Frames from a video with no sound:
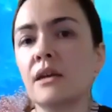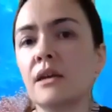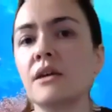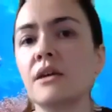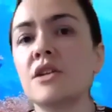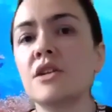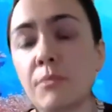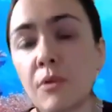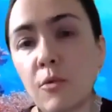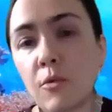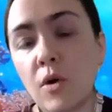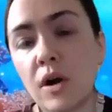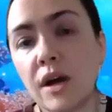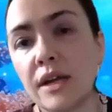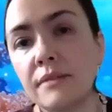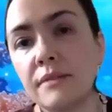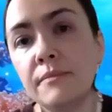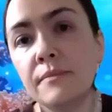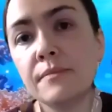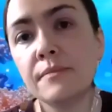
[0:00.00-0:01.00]
Number
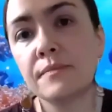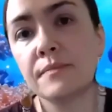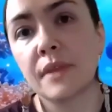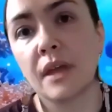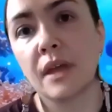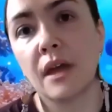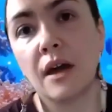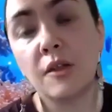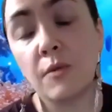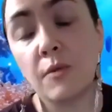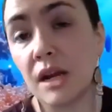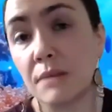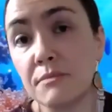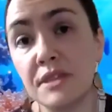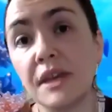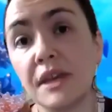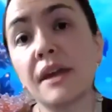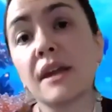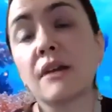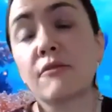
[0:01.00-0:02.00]
one, uh, the one I'm
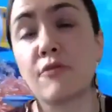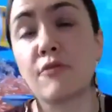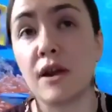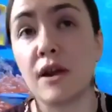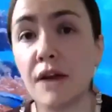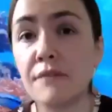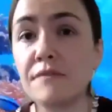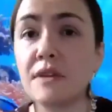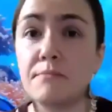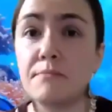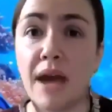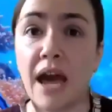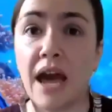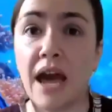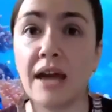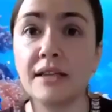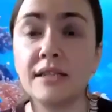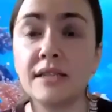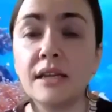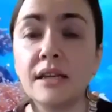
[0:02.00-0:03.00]
thinking of right off the
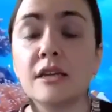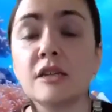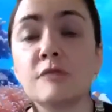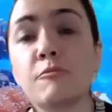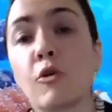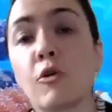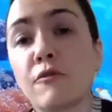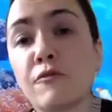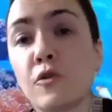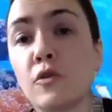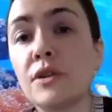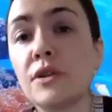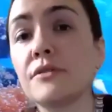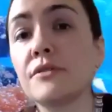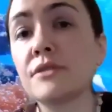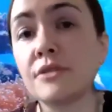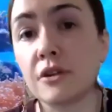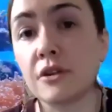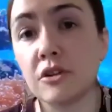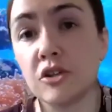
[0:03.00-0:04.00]
bat is portfolio
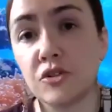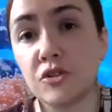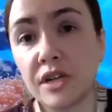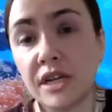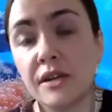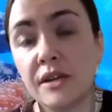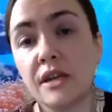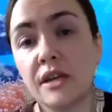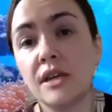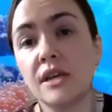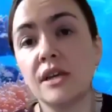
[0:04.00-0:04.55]
surgery.